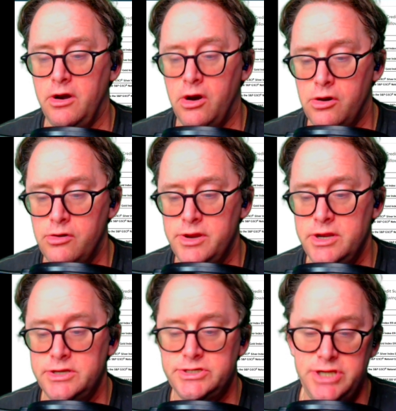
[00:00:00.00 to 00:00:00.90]
own
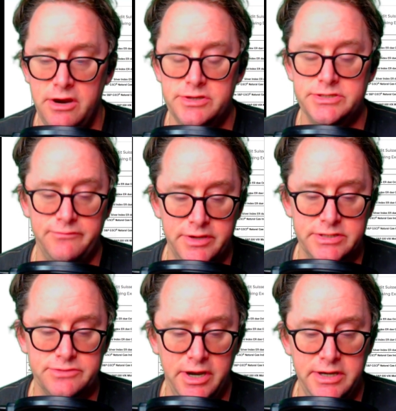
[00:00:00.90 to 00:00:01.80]
shares of
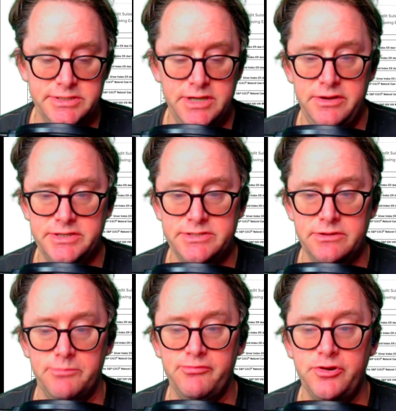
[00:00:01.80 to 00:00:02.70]
this, right? It's not
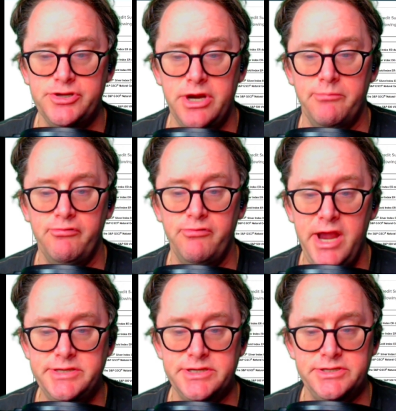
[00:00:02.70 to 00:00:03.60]
necessarily the share
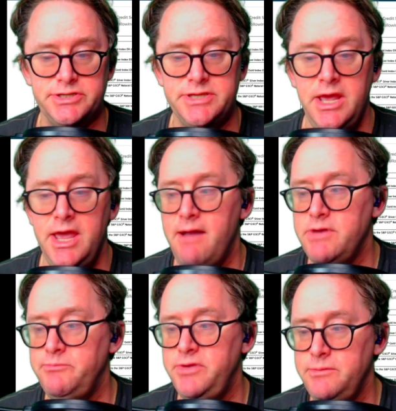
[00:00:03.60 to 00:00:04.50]
price. It's just how
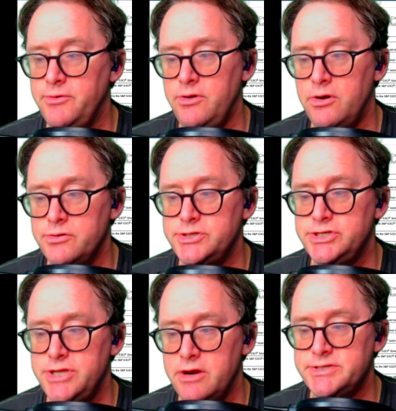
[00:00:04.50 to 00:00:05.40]
many people own
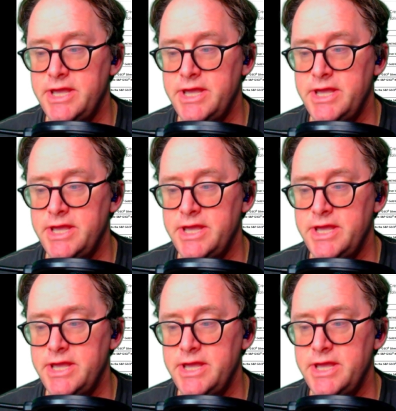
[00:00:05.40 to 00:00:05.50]
shares.